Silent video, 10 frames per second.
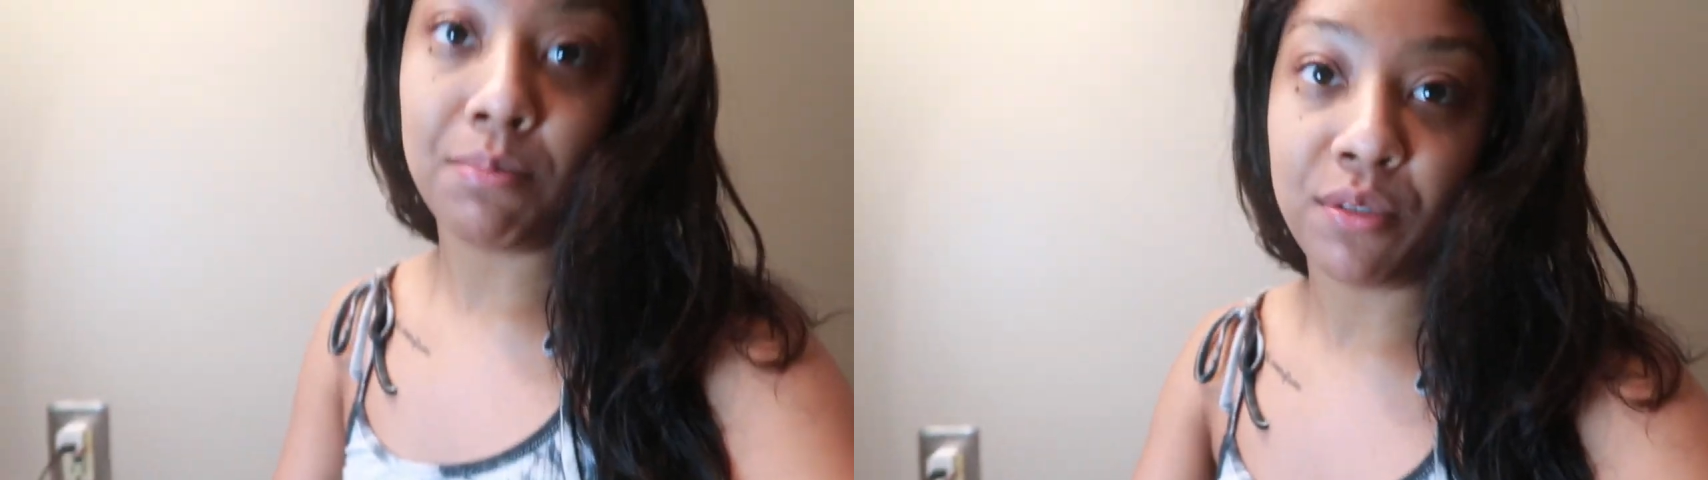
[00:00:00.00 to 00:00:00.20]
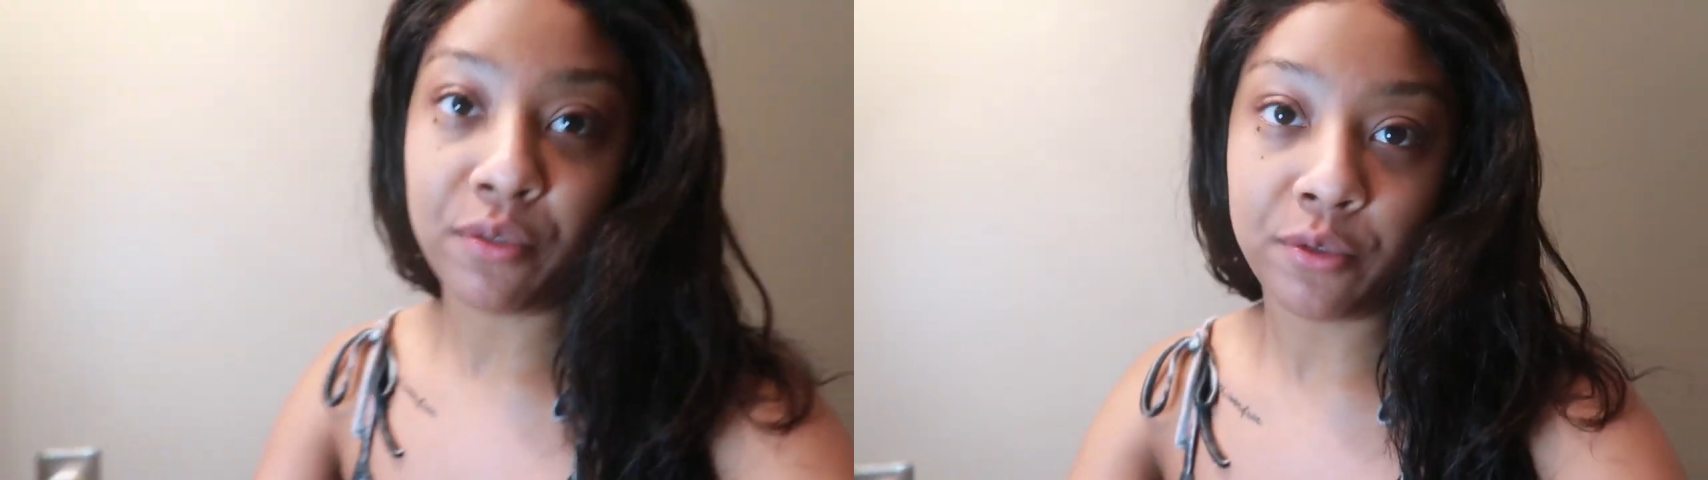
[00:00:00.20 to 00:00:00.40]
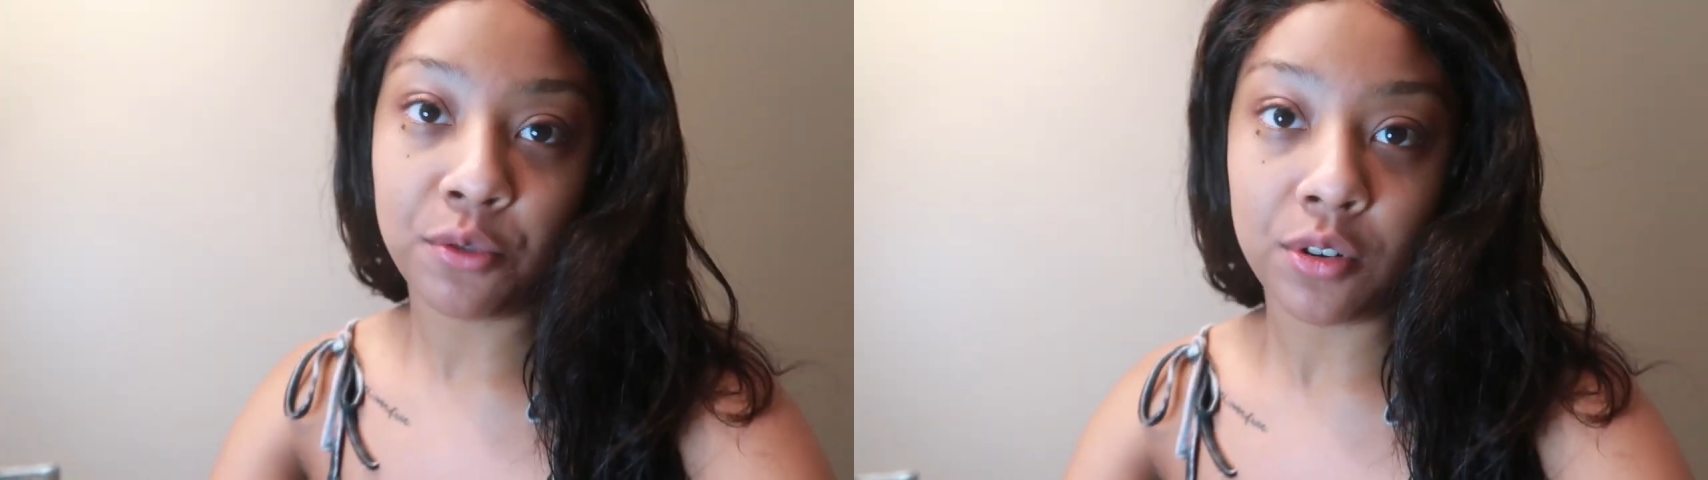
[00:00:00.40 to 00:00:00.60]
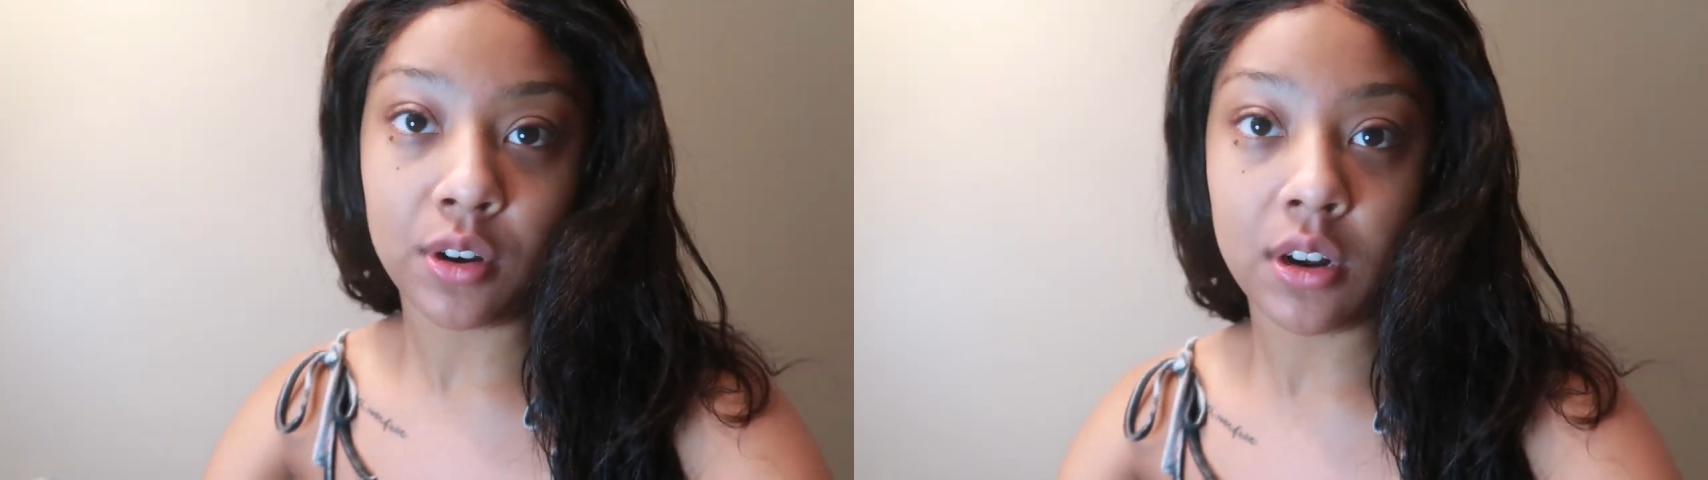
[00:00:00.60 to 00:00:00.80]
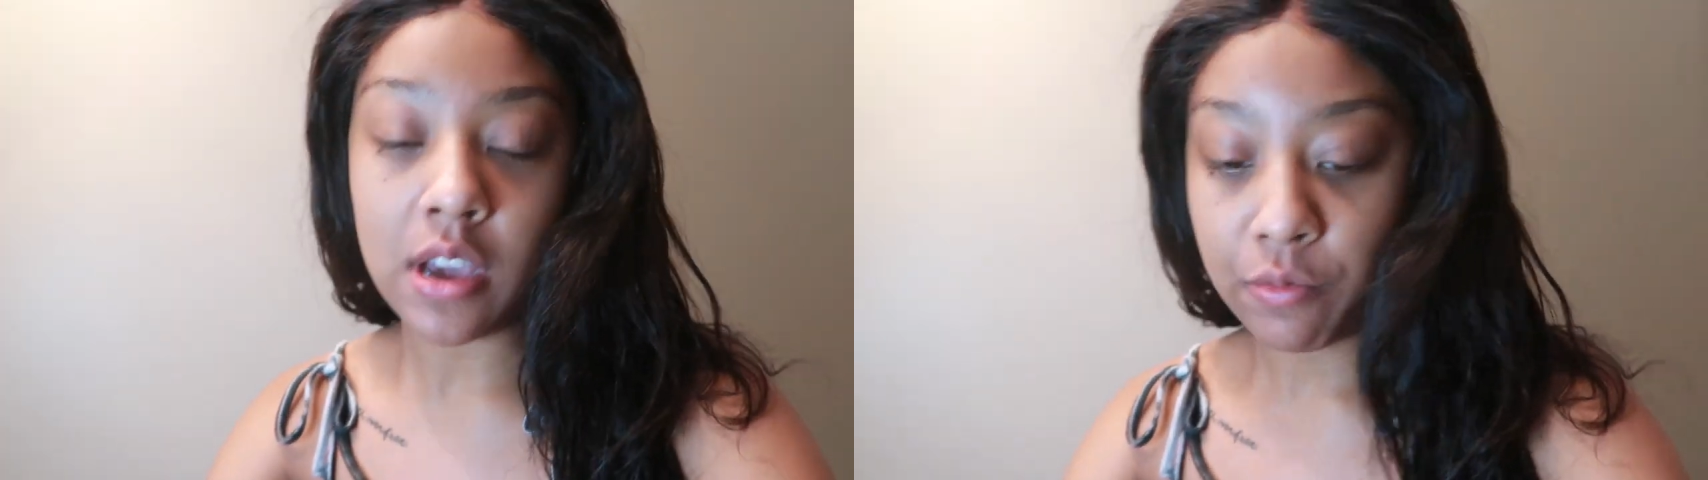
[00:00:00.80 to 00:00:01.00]

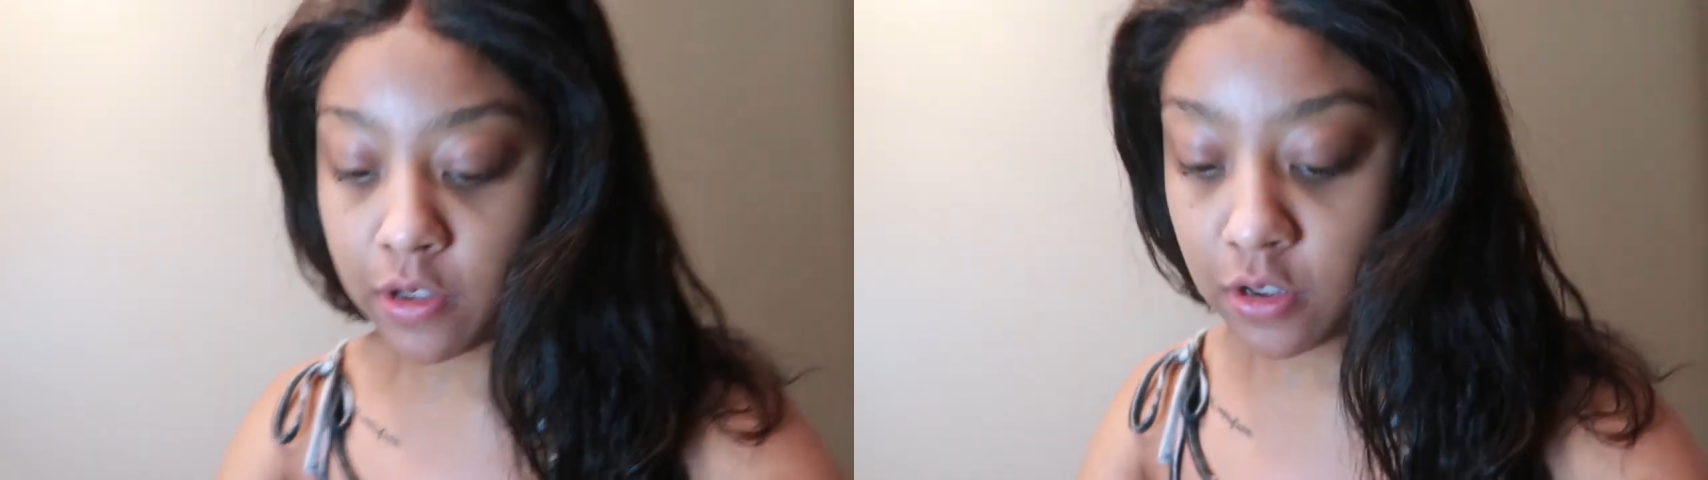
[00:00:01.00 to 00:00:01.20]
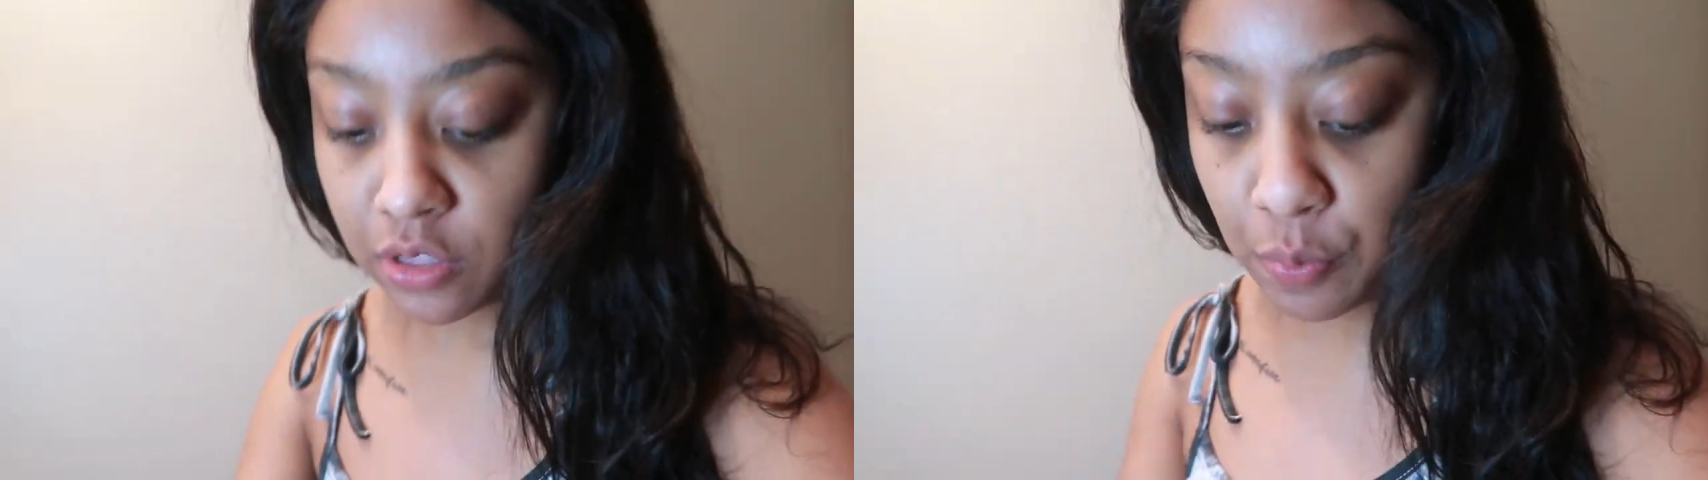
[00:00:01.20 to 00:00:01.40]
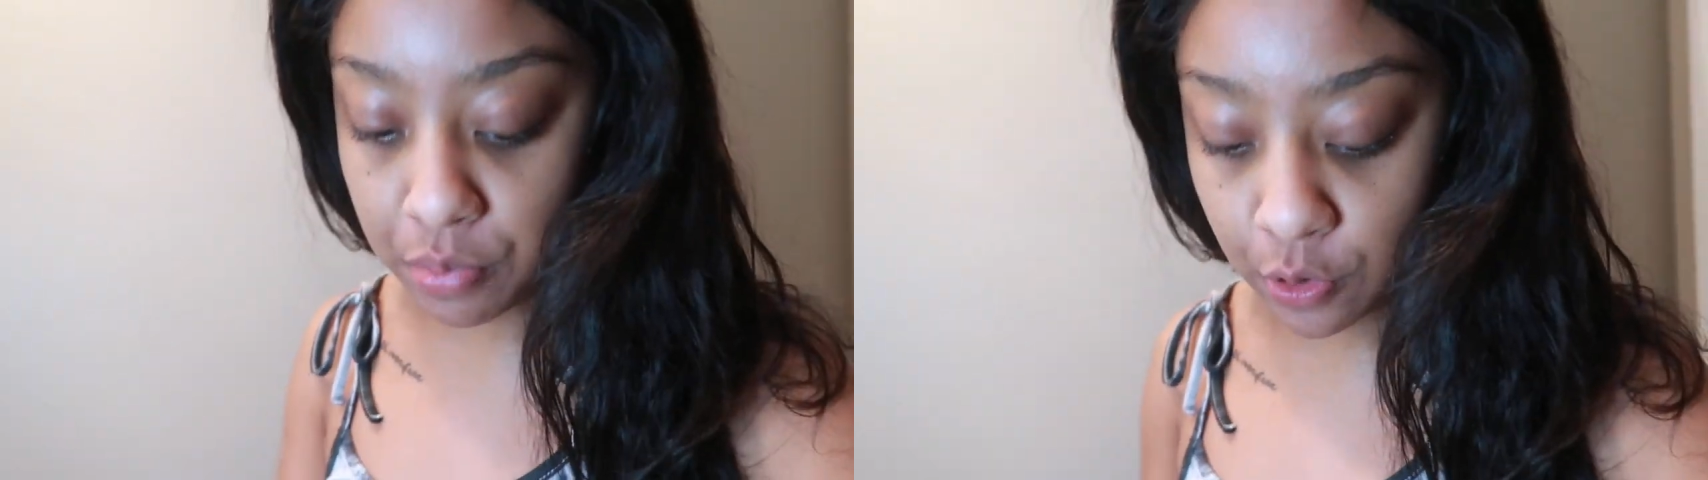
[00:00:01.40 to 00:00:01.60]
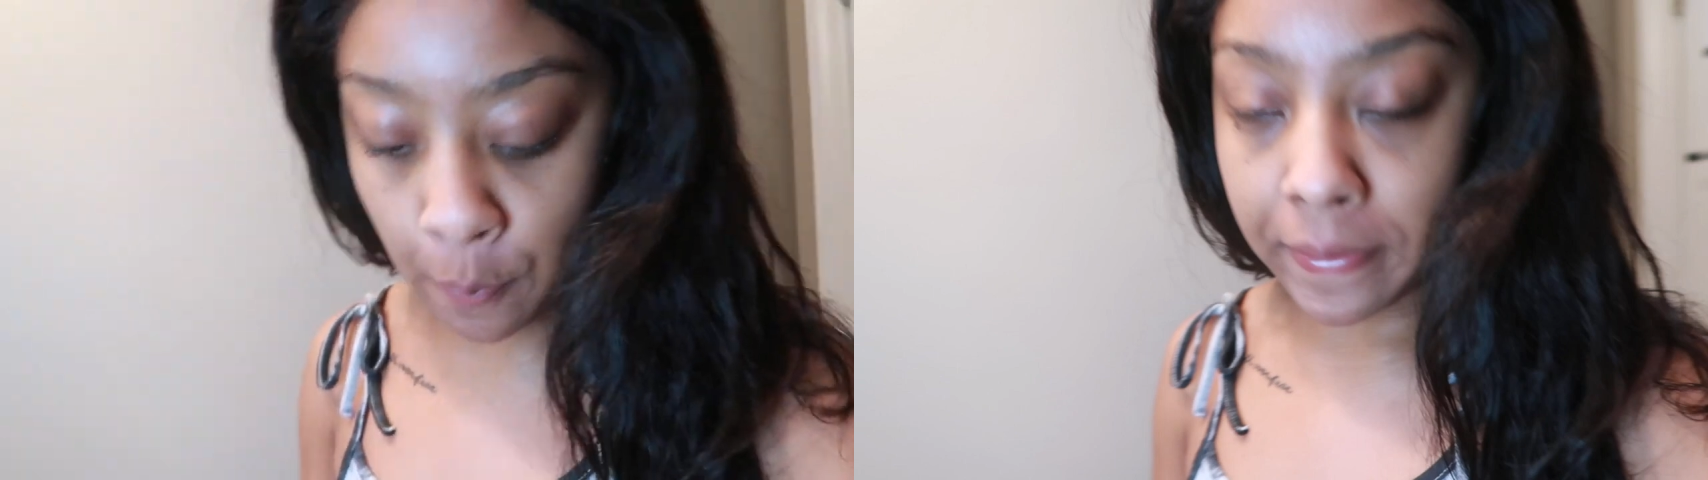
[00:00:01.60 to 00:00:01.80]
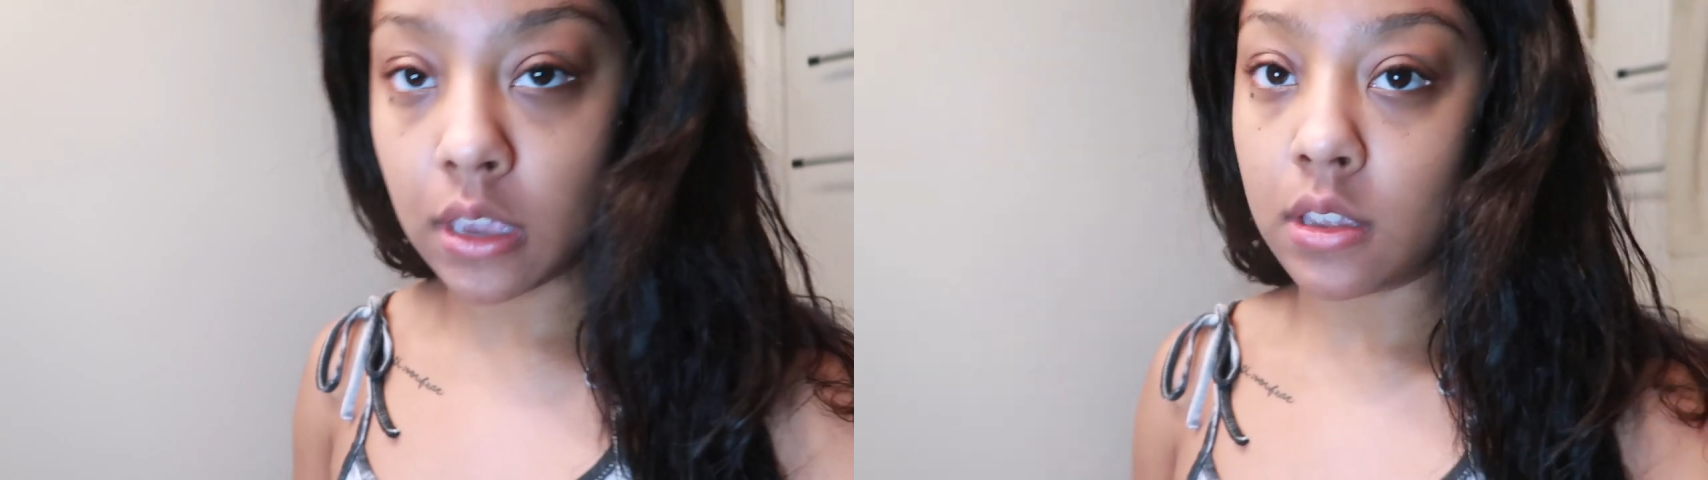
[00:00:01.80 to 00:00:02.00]
before I went on the
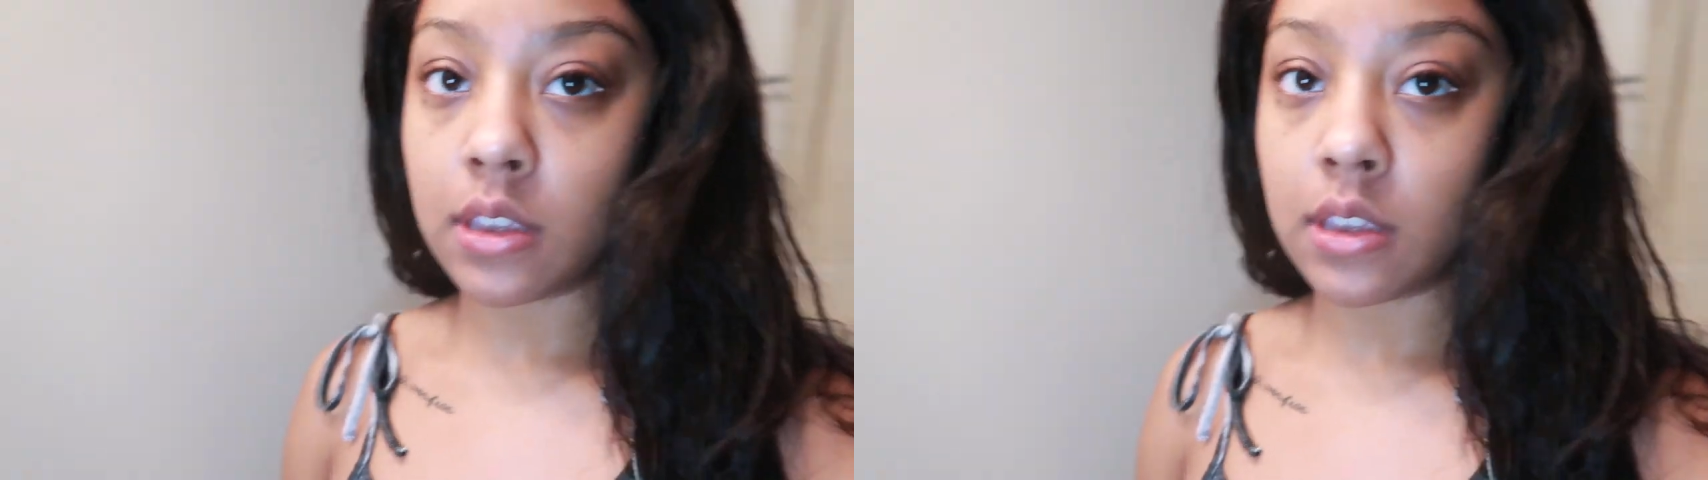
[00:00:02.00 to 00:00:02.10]
boat because